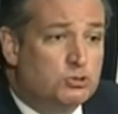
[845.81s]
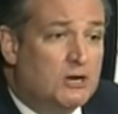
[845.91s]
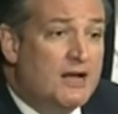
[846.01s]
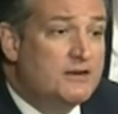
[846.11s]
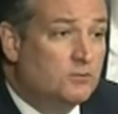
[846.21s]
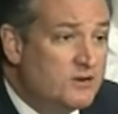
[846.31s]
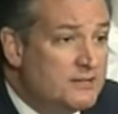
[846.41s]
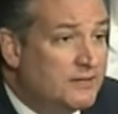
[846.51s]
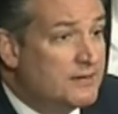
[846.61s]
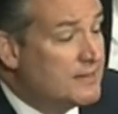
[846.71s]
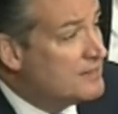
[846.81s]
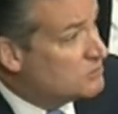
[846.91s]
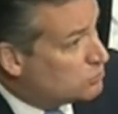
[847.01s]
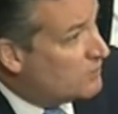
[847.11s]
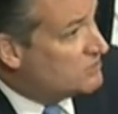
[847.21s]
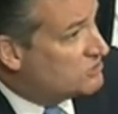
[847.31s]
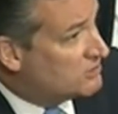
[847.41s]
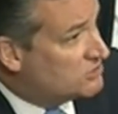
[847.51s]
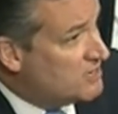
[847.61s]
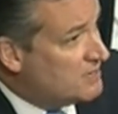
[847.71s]
trying to relitigate the
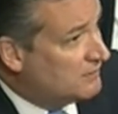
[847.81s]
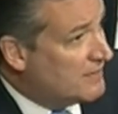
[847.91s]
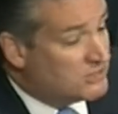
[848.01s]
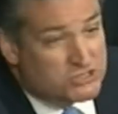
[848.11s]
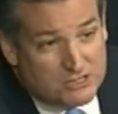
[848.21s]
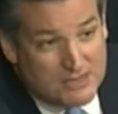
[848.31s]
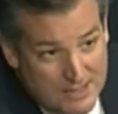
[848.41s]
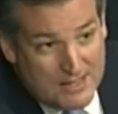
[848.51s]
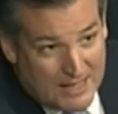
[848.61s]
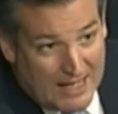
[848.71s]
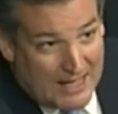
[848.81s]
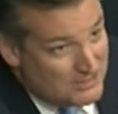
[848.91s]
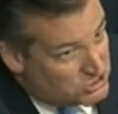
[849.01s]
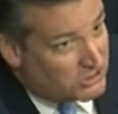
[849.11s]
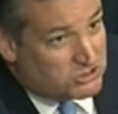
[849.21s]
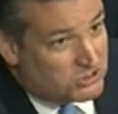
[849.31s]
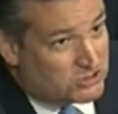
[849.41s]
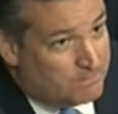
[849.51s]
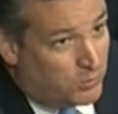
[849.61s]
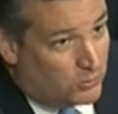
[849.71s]
2016 election, and just as
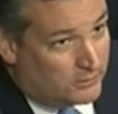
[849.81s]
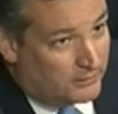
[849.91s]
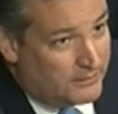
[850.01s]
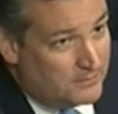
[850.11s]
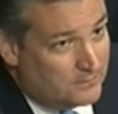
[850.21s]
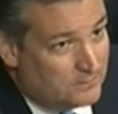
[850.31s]
importantly,